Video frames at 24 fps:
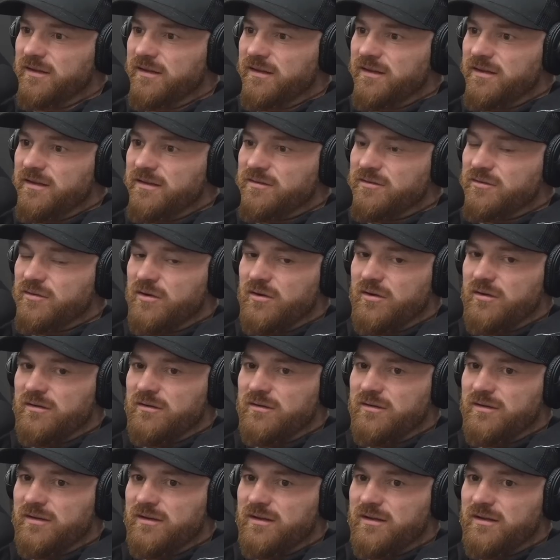
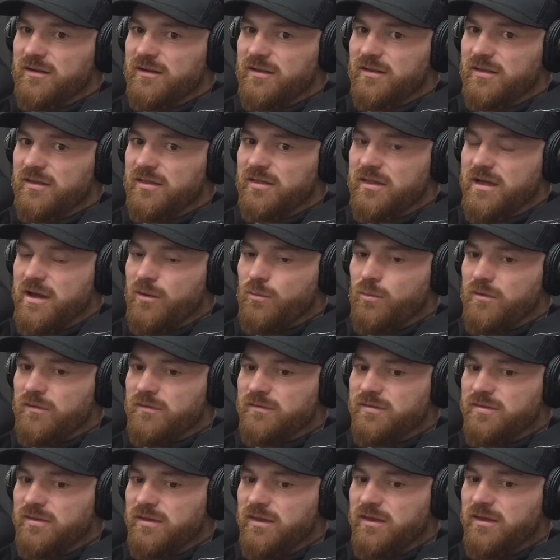So that
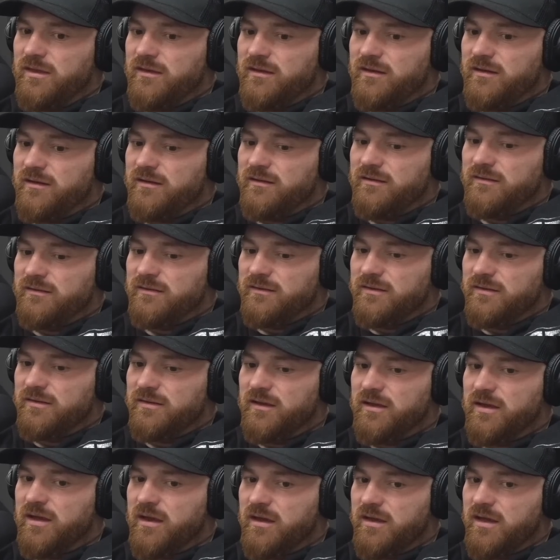was the
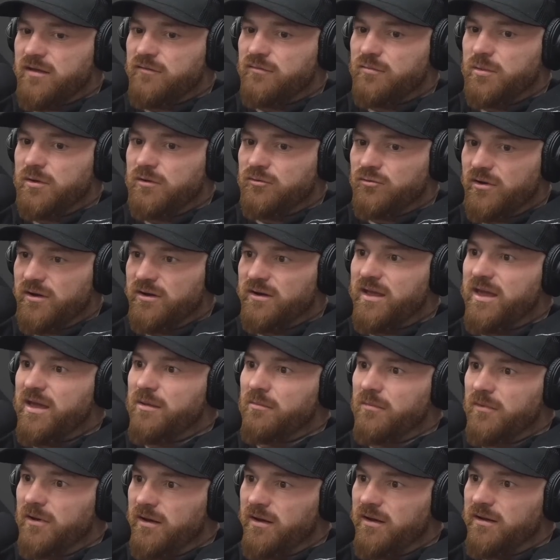guy everybody trying to
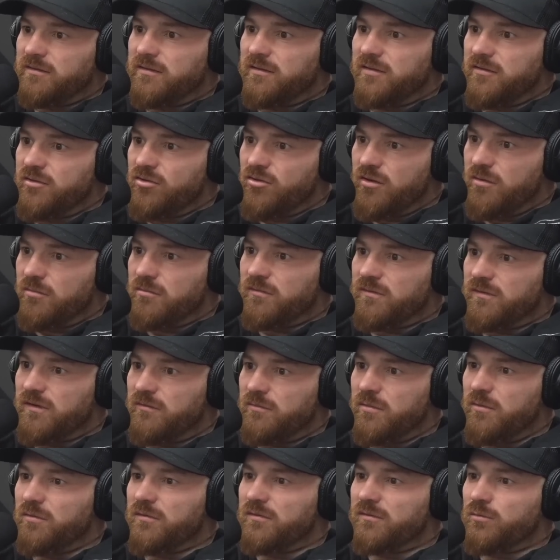emulate in the gyms.
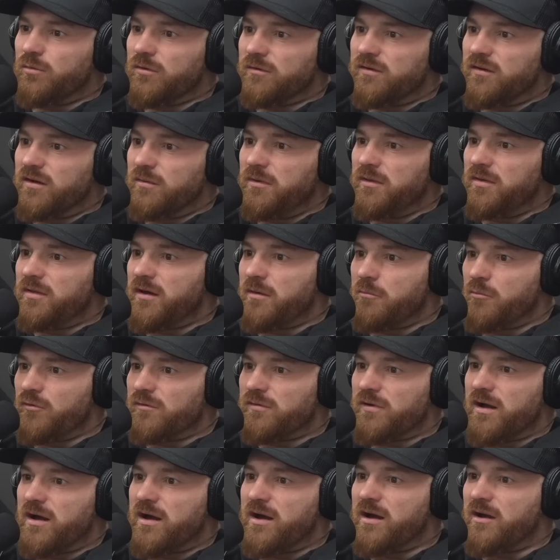Everybody wanted to be that
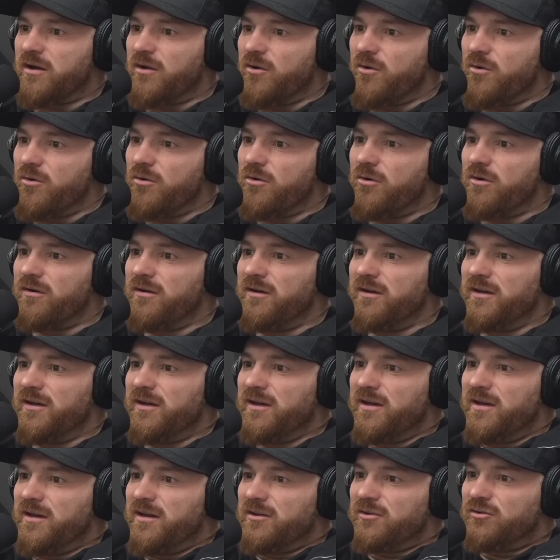most hardcore,
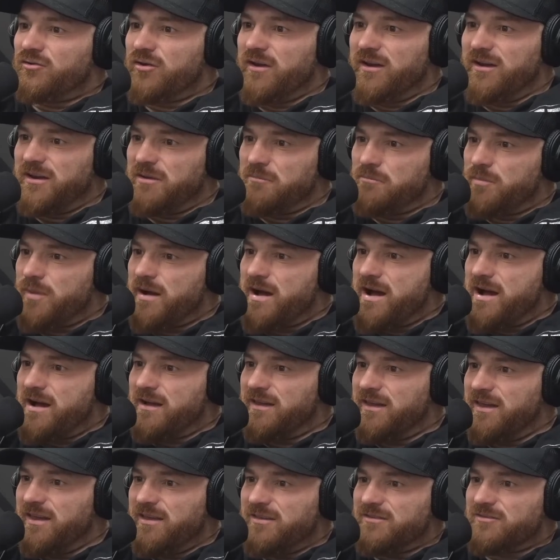training
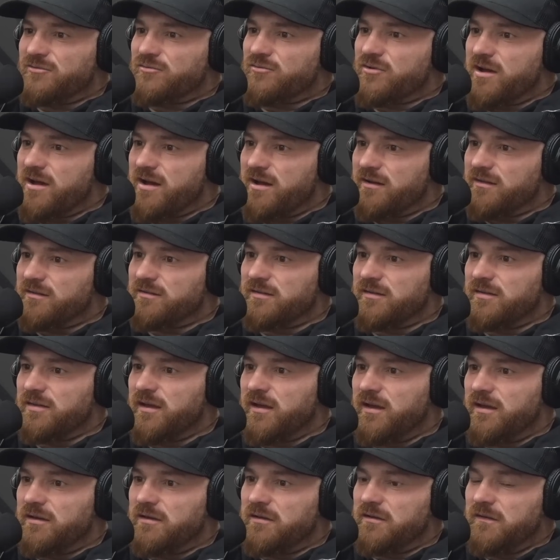baggies and rags. And
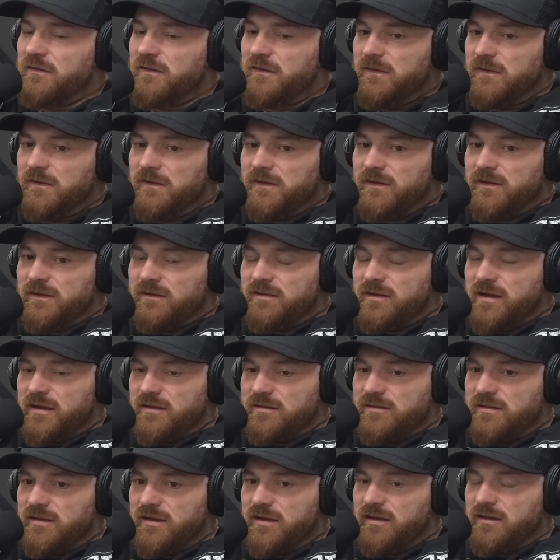then
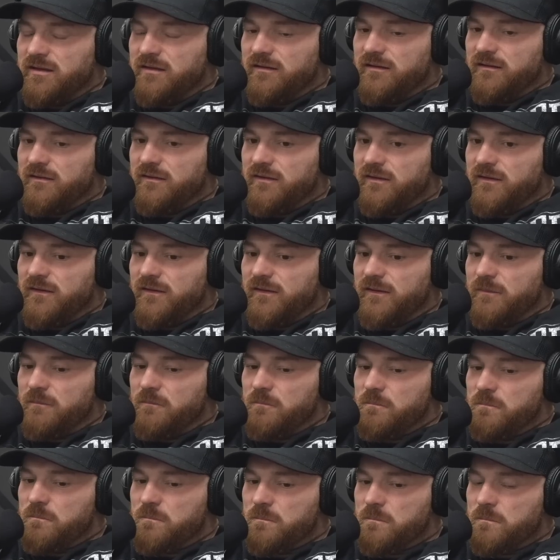next thing,
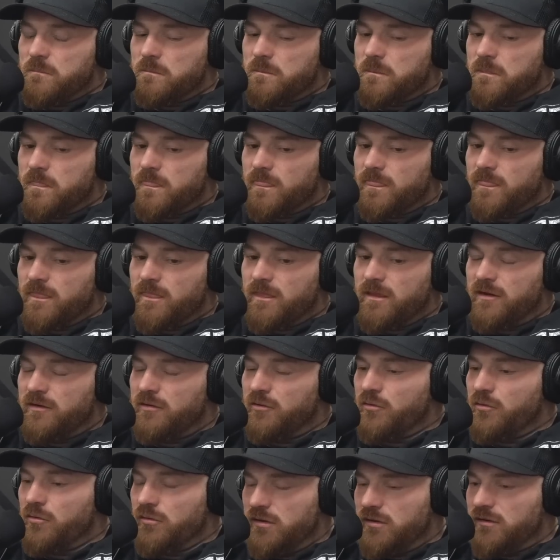I
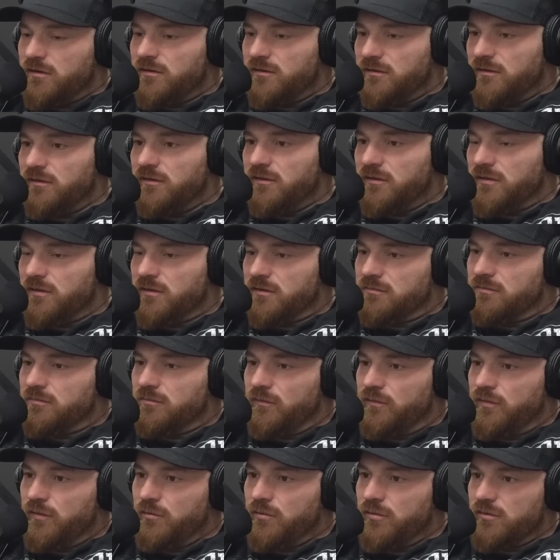don't know, you're a
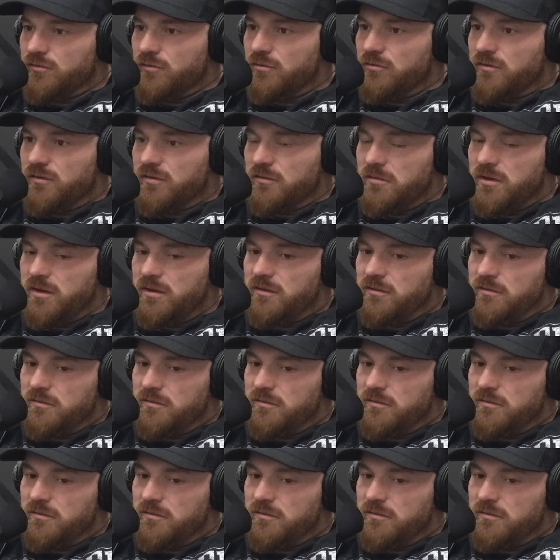few years older than me,